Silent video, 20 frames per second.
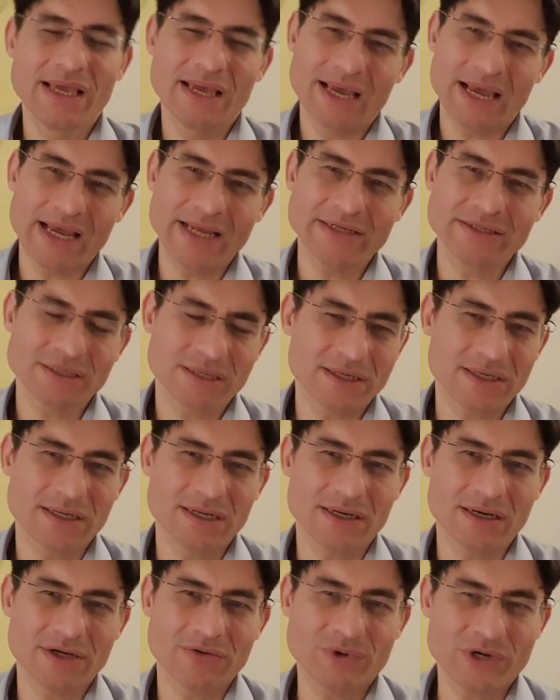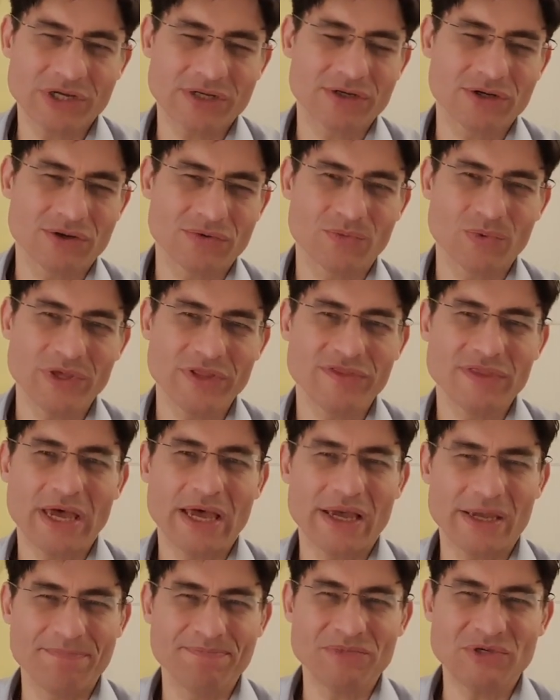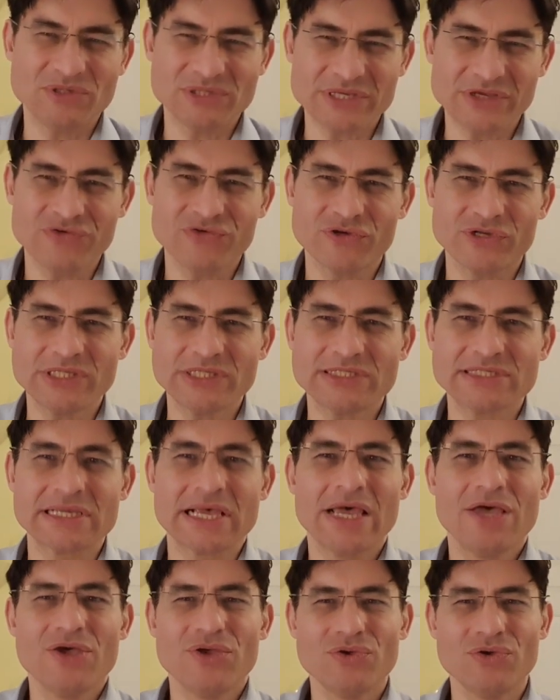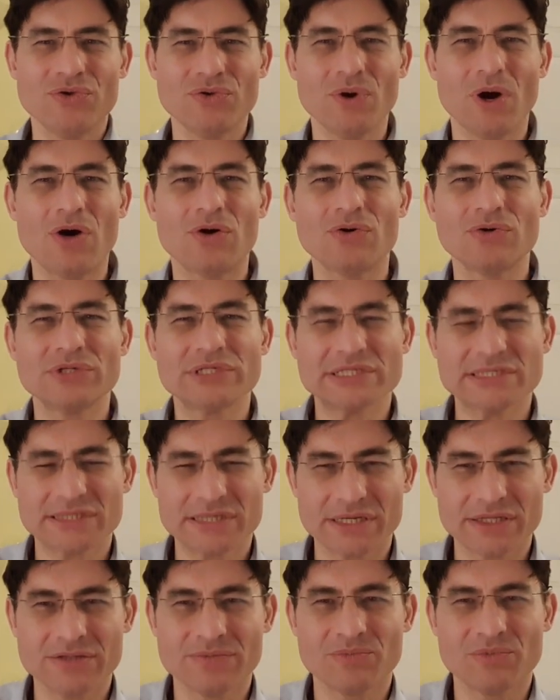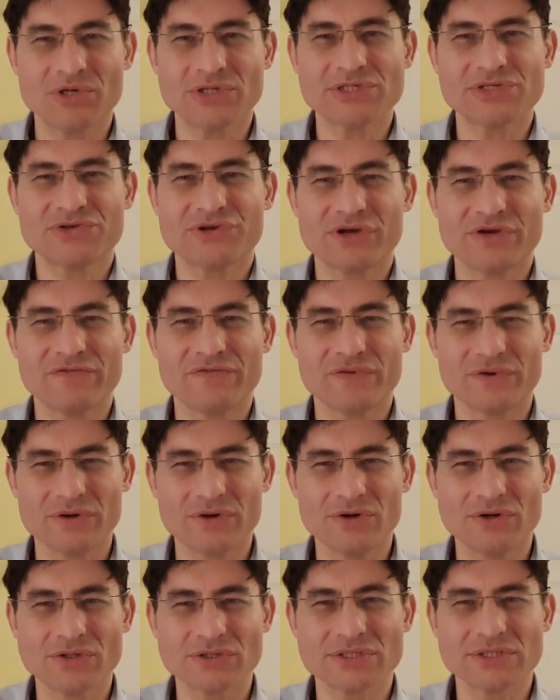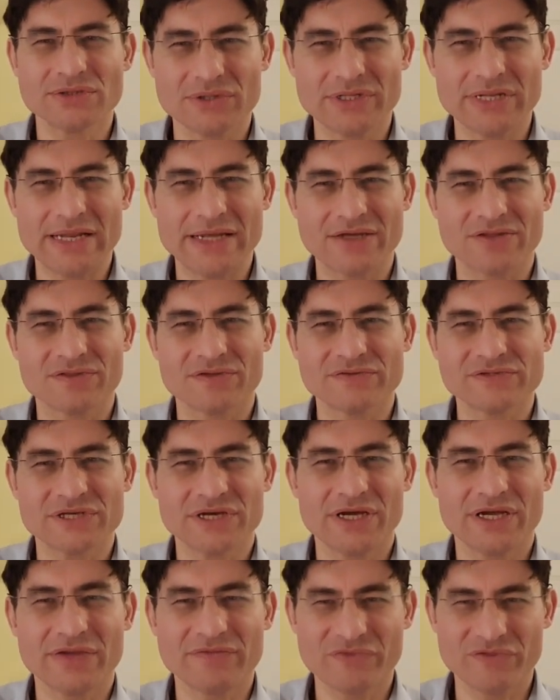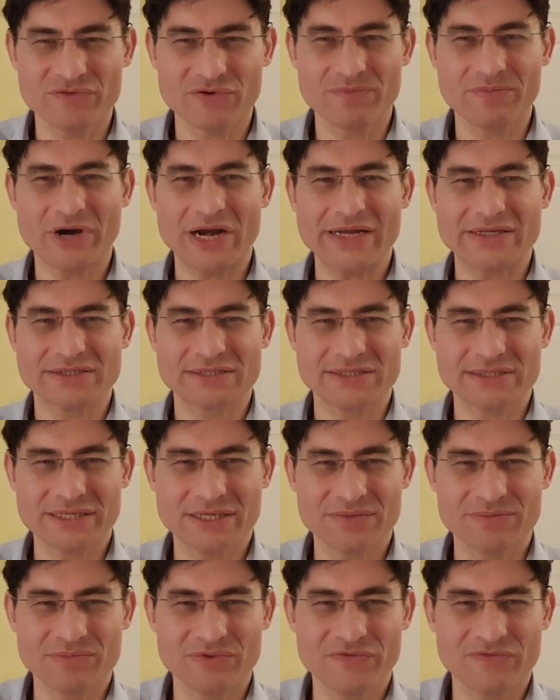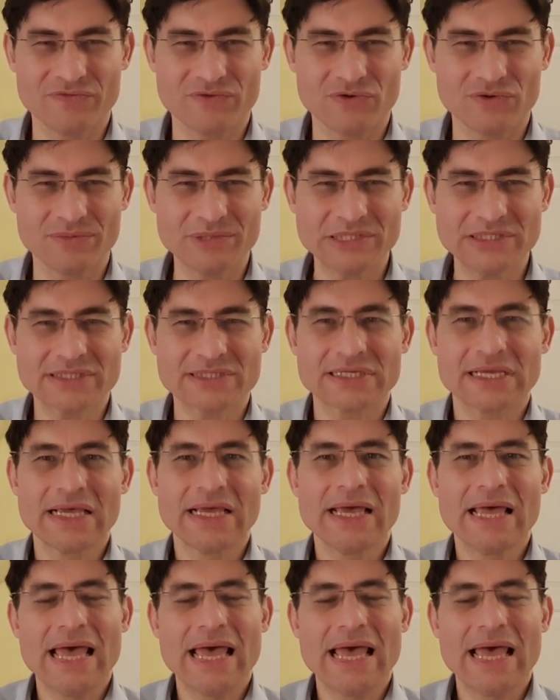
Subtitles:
And I work a lot with musicians who hold a certain posture for a long length of time through practicing and performance.